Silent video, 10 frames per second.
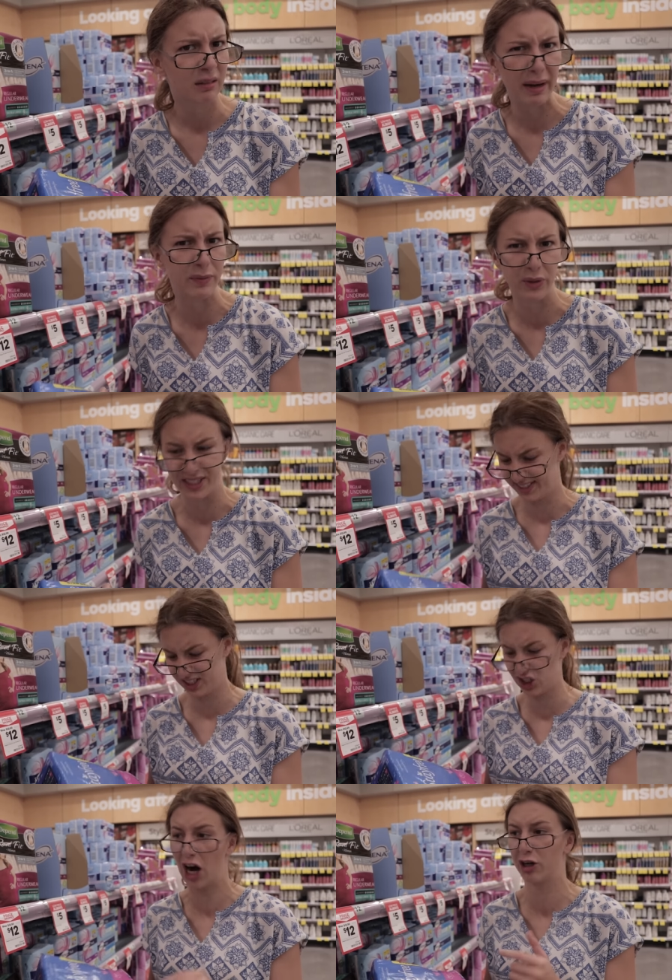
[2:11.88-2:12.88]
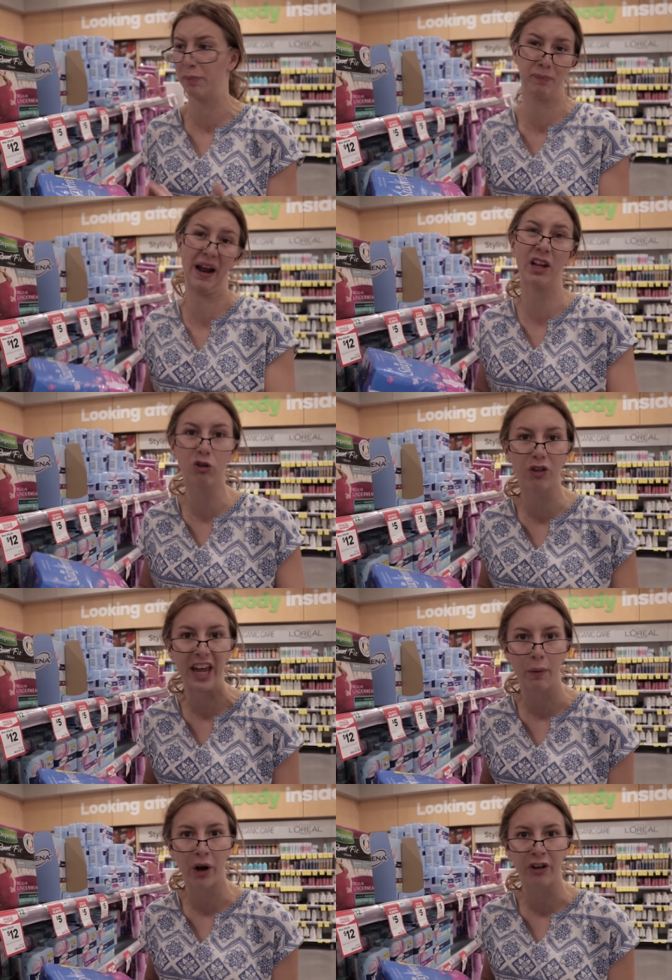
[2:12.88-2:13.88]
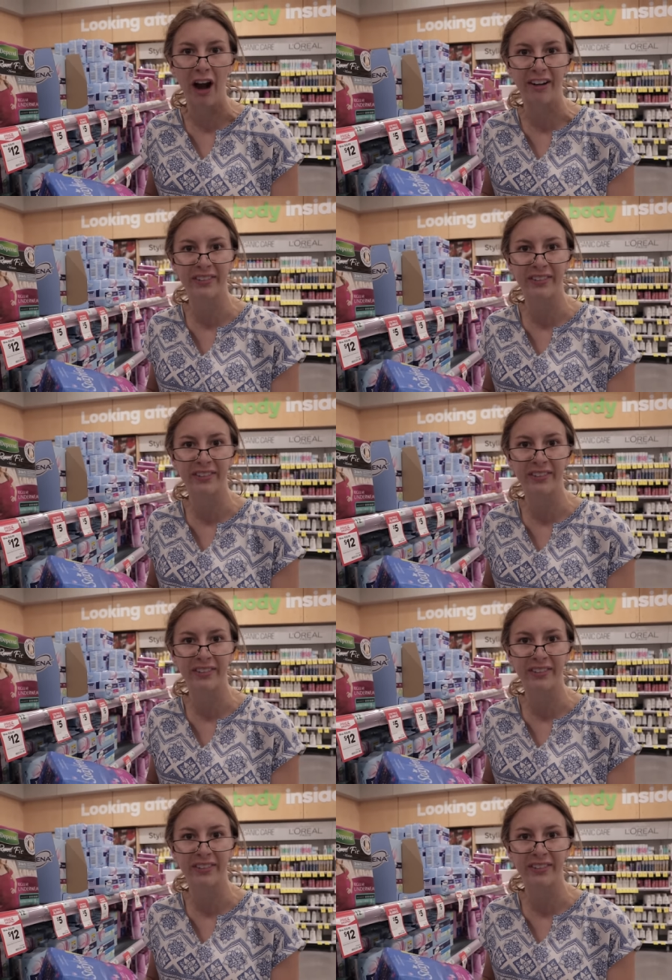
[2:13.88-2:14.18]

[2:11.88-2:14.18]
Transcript: May as well just chuck a propeller on there while you're at